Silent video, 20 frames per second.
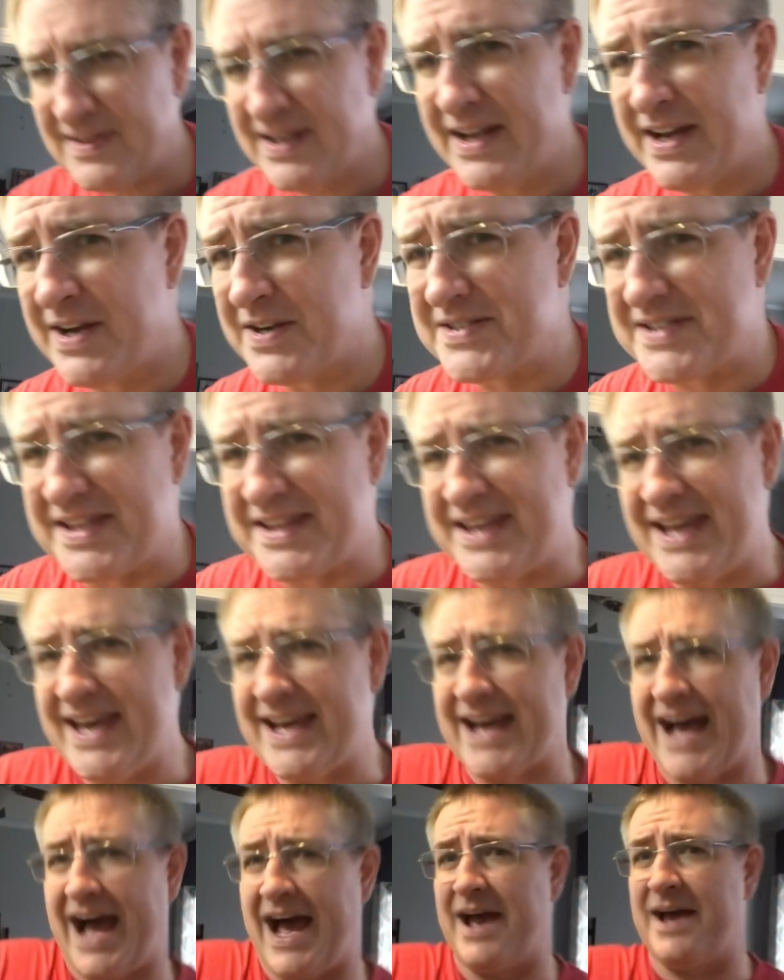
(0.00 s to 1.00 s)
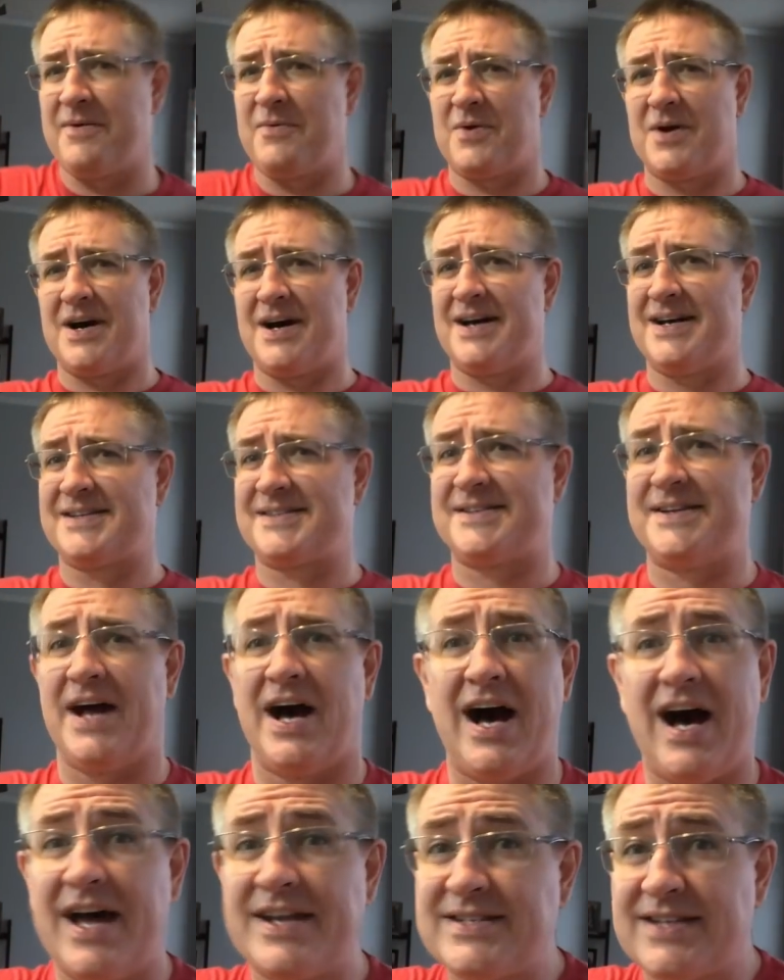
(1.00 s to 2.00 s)
here's the thing, I was
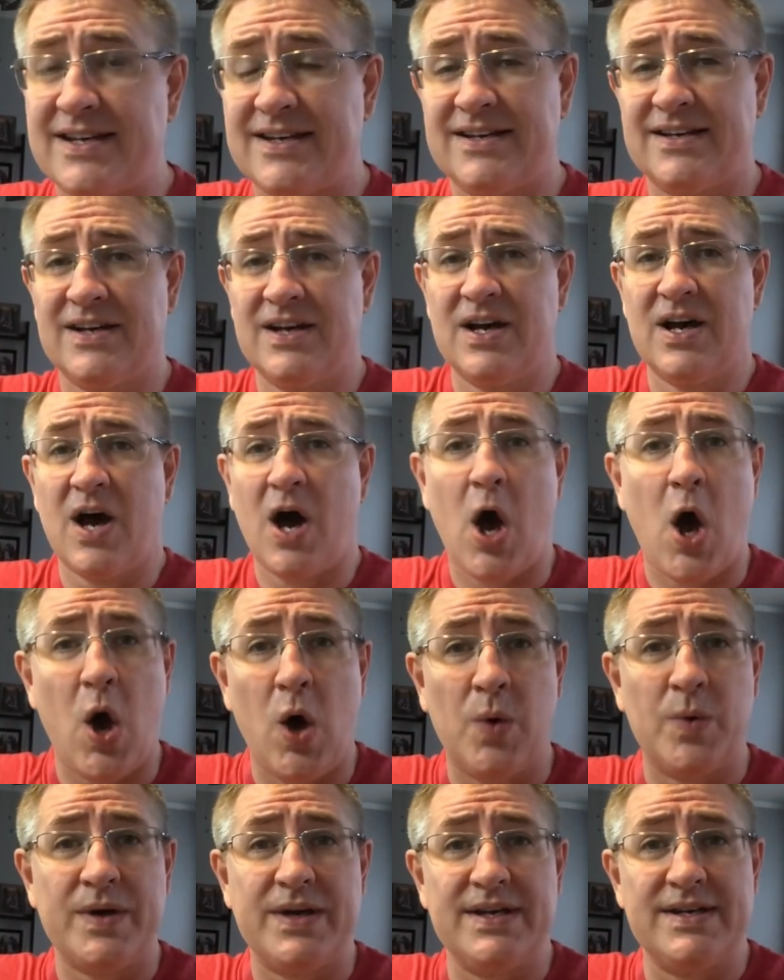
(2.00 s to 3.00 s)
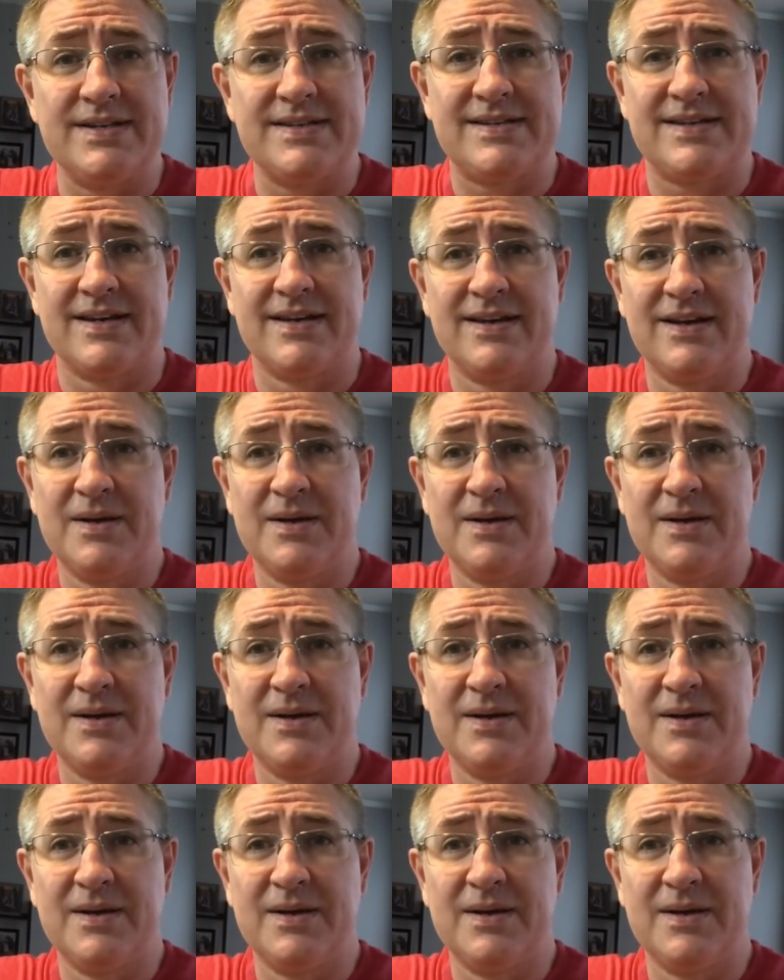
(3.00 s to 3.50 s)
not always